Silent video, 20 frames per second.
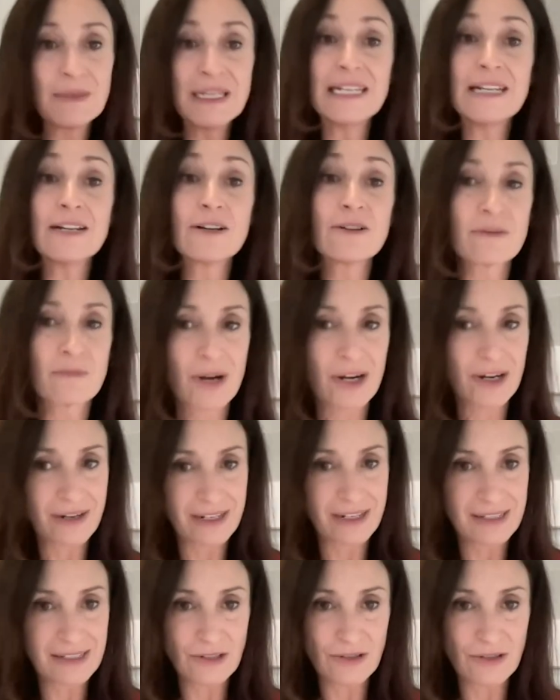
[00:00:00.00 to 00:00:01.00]
be near the
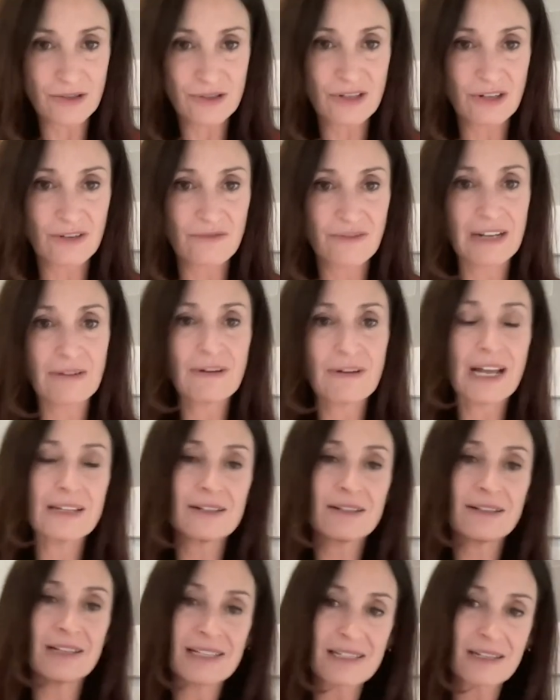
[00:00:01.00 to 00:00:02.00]
markets that you're serving
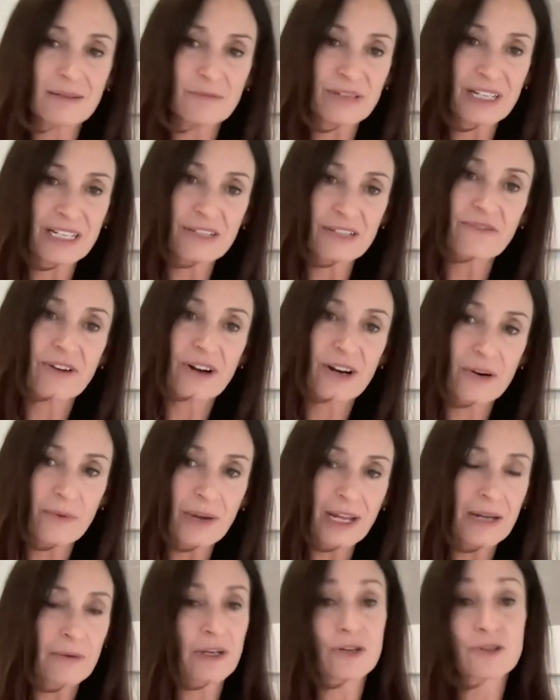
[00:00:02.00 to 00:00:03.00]
rather than someplace far
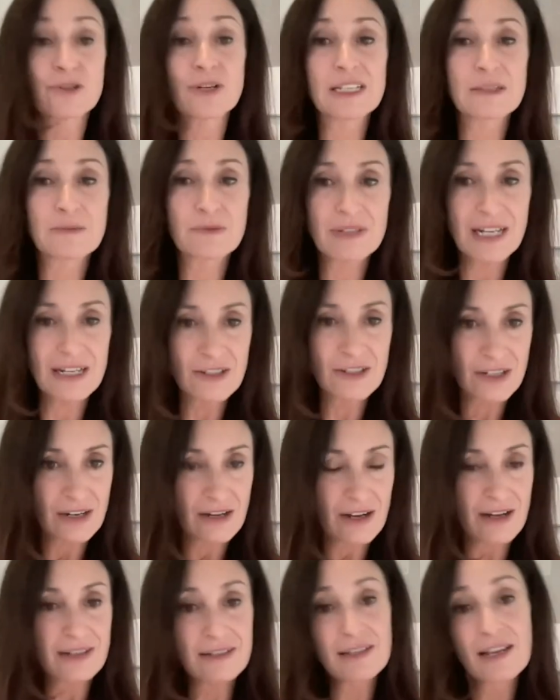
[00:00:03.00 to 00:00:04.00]
away where your transportation
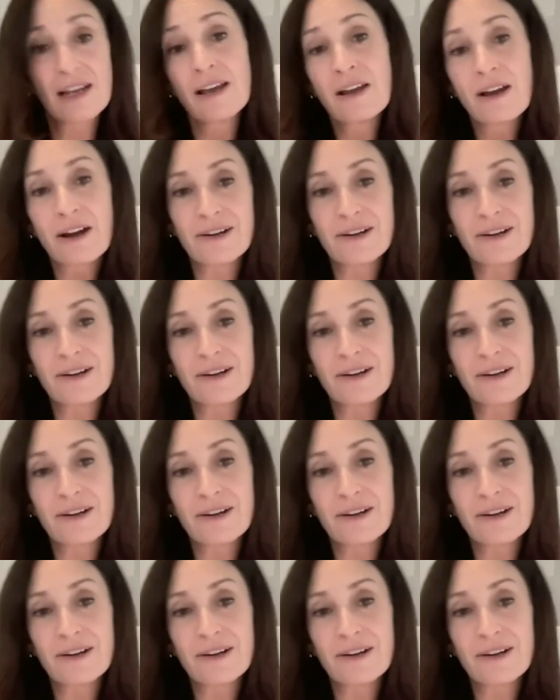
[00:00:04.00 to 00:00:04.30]
costs